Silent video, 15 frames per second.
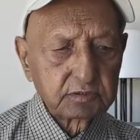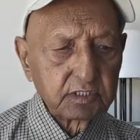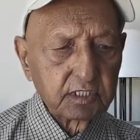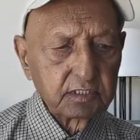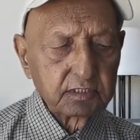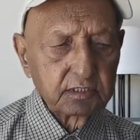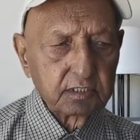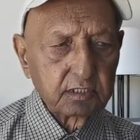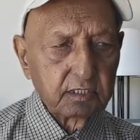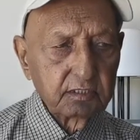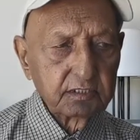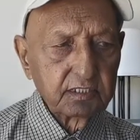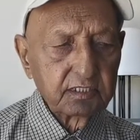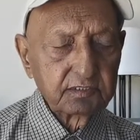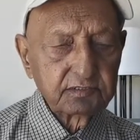And
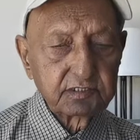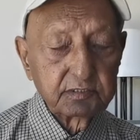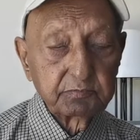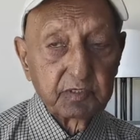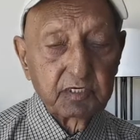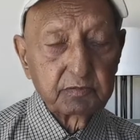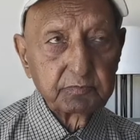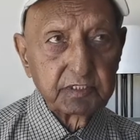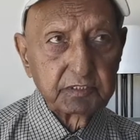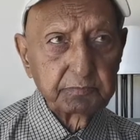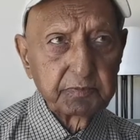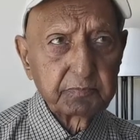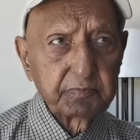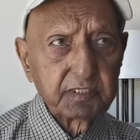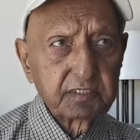I asked him how many
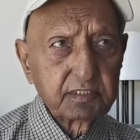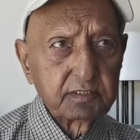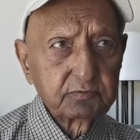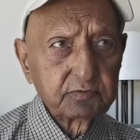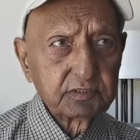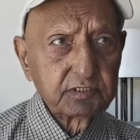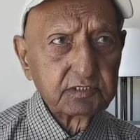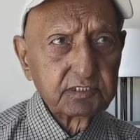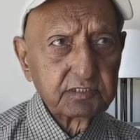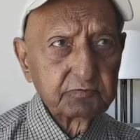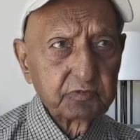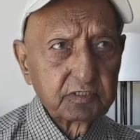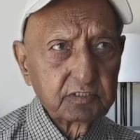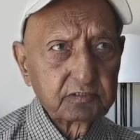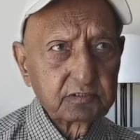public houses he
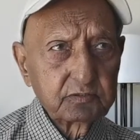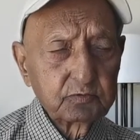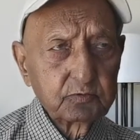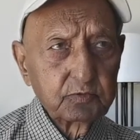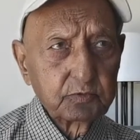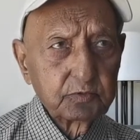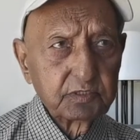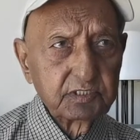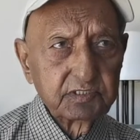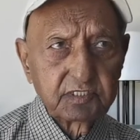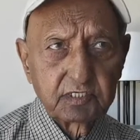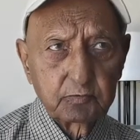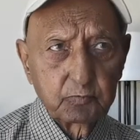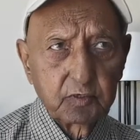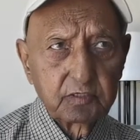wants to go. He
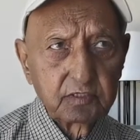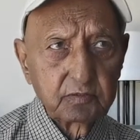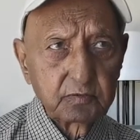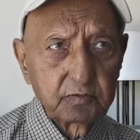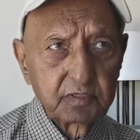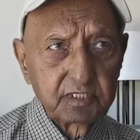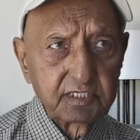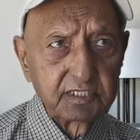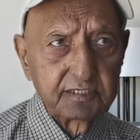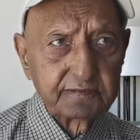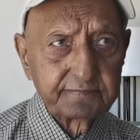said one only.